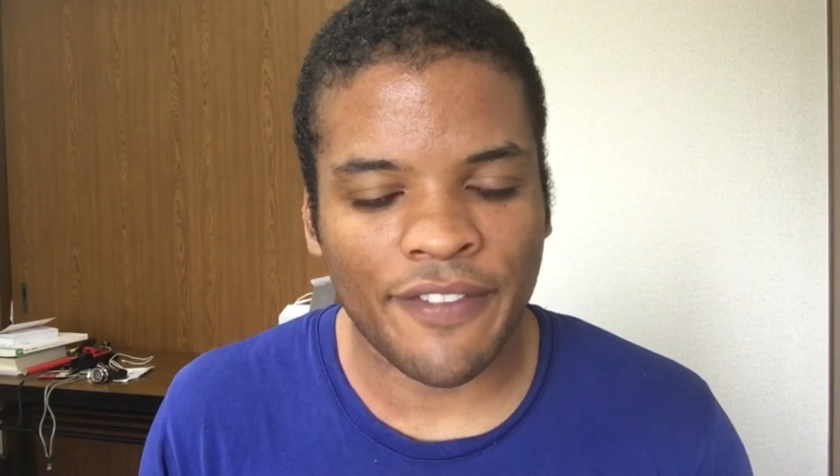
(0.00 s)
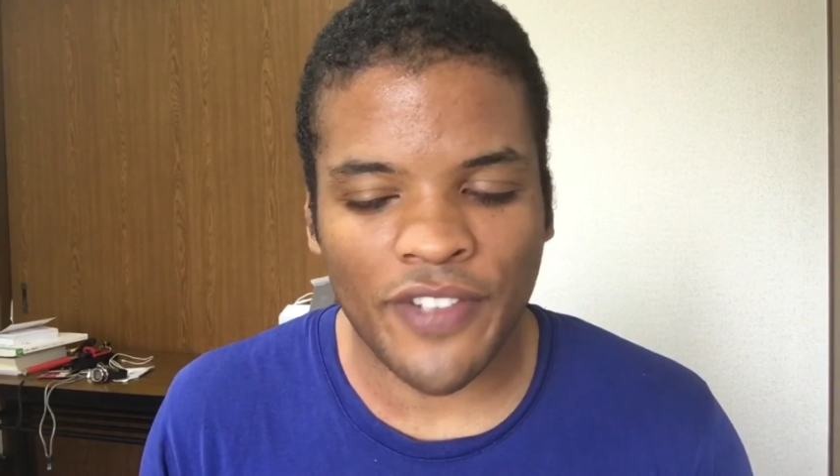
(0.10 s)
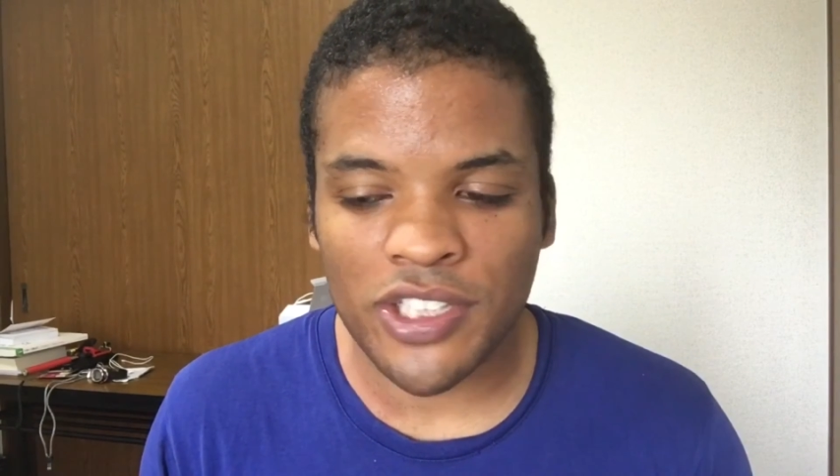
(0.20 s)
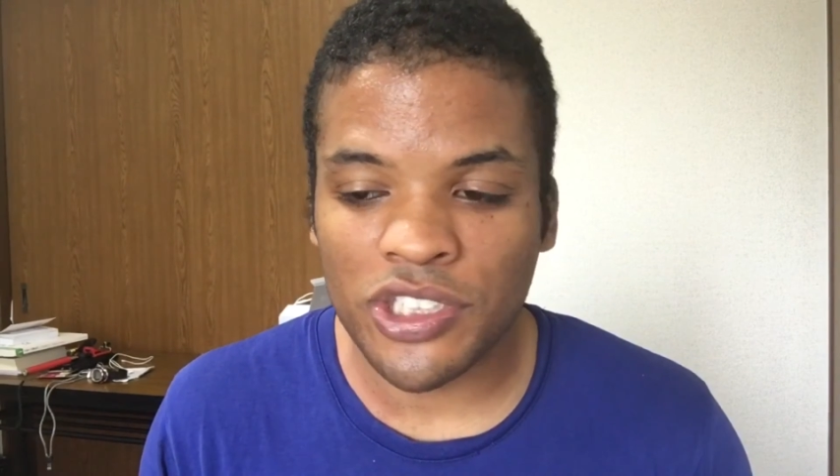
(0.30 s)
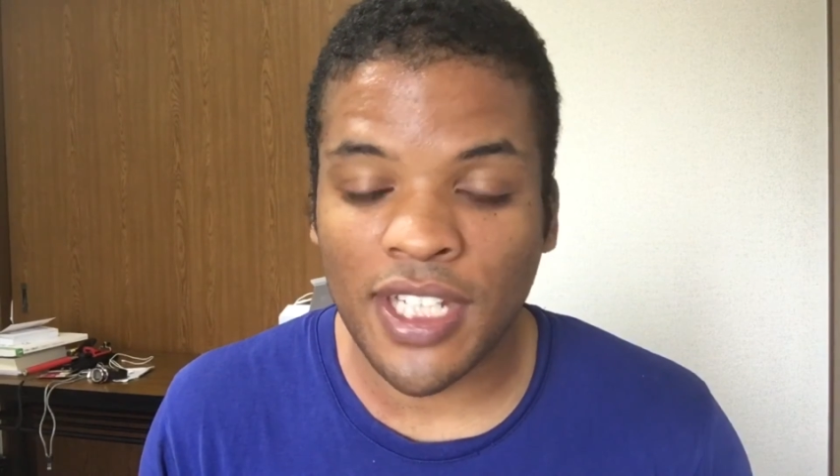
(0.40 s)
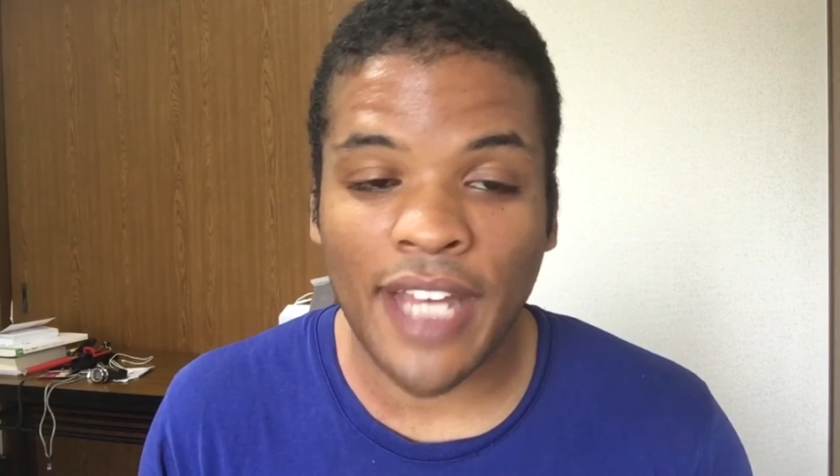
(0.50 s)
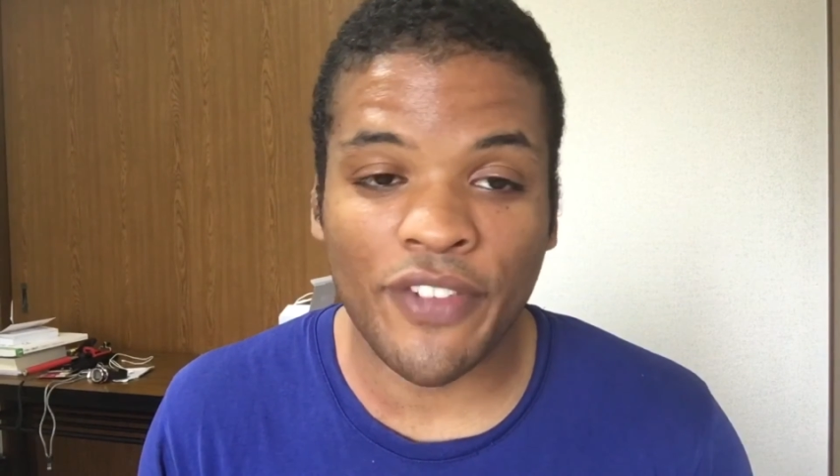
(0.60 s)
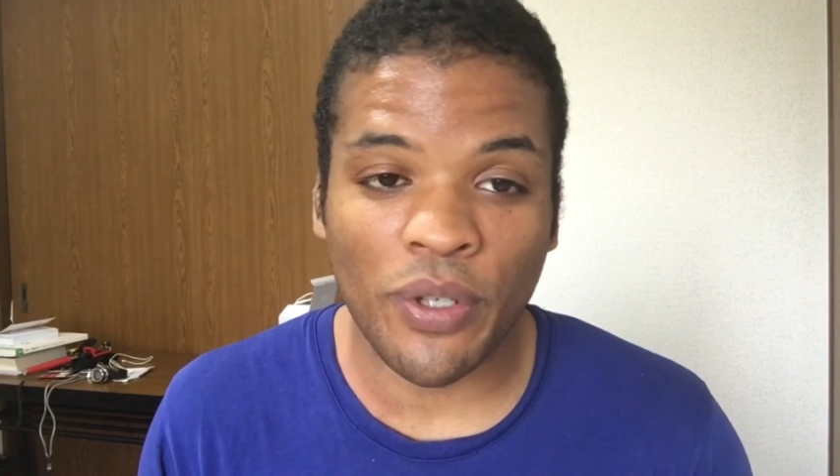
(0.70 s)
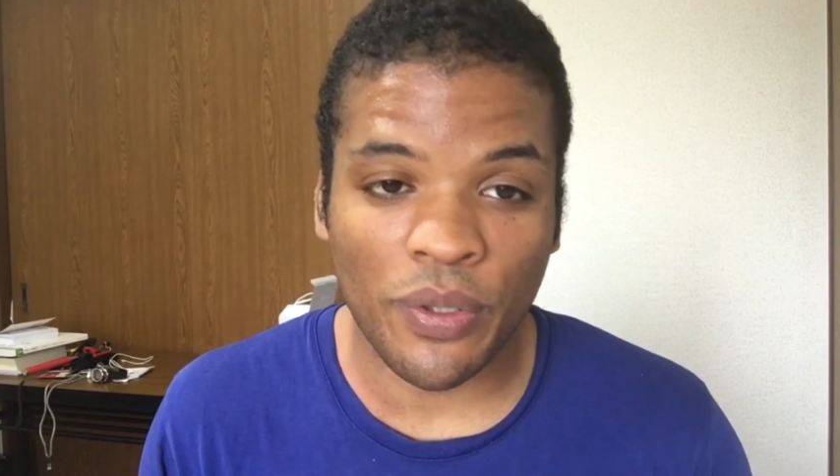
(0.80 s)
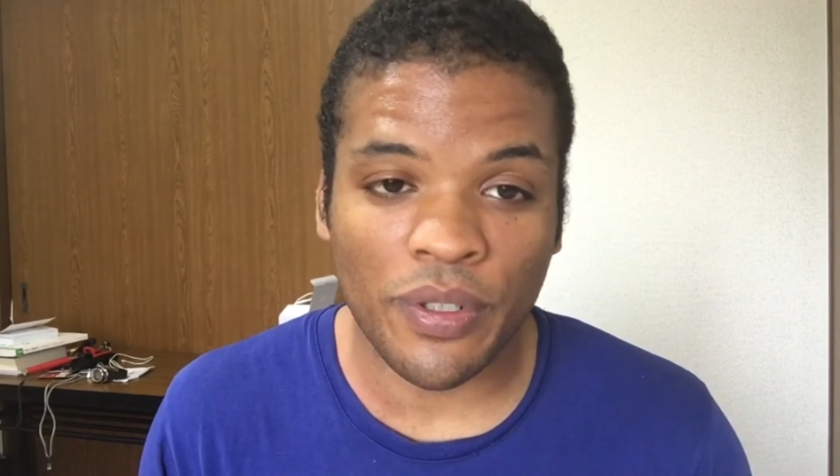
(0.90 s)
And eventually you have
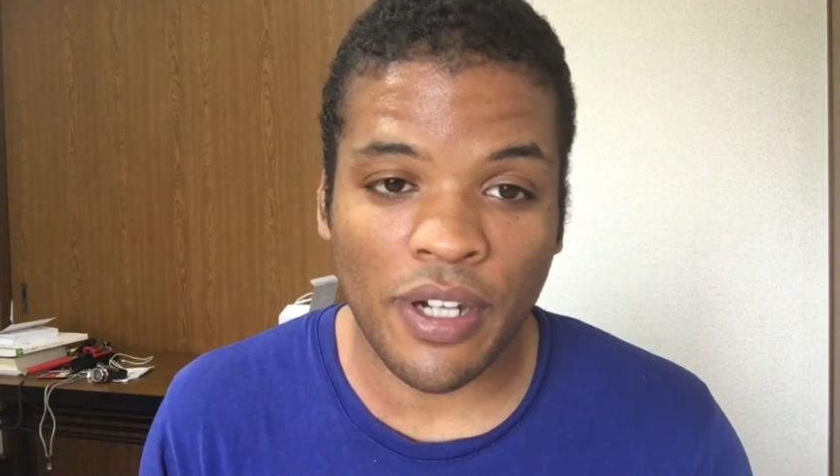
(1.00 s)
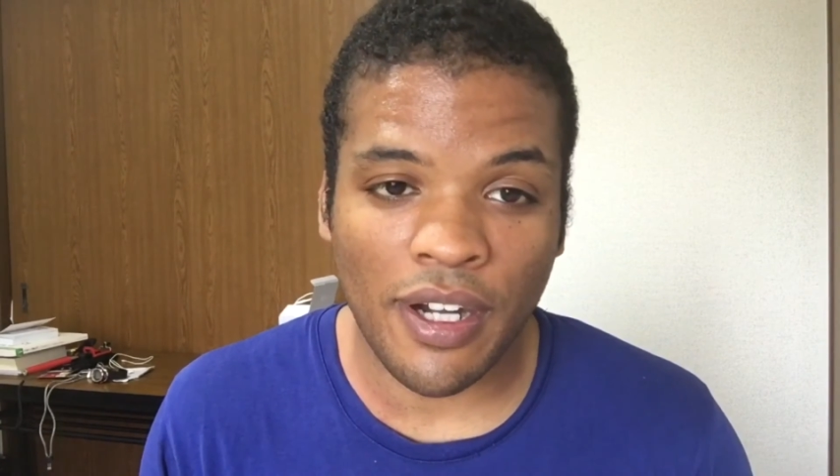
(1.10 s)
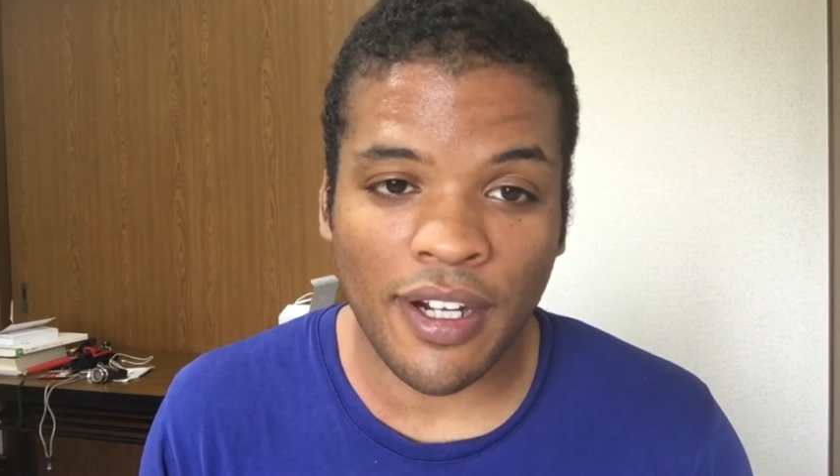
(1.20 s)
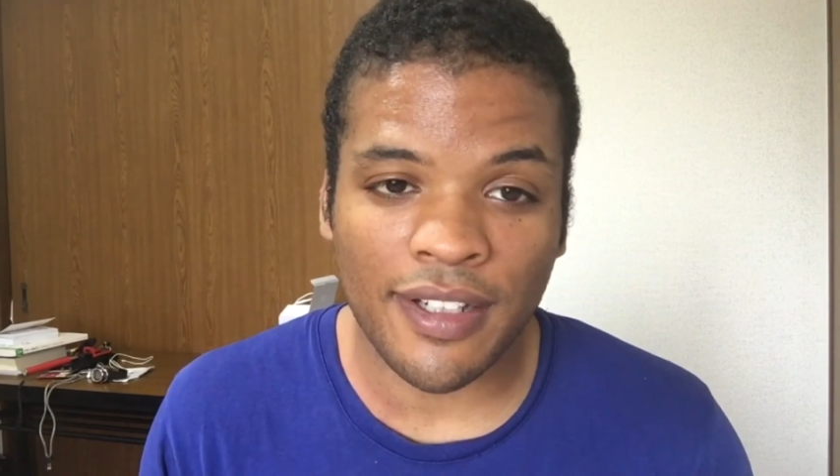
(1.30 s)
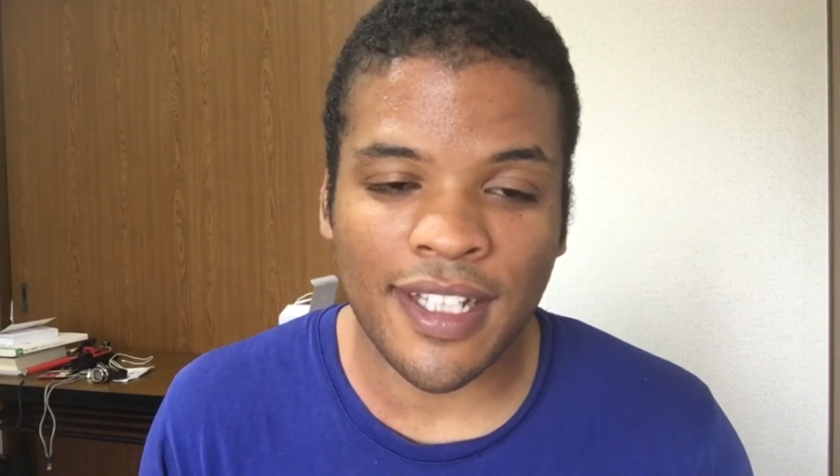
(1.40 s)
a whole car.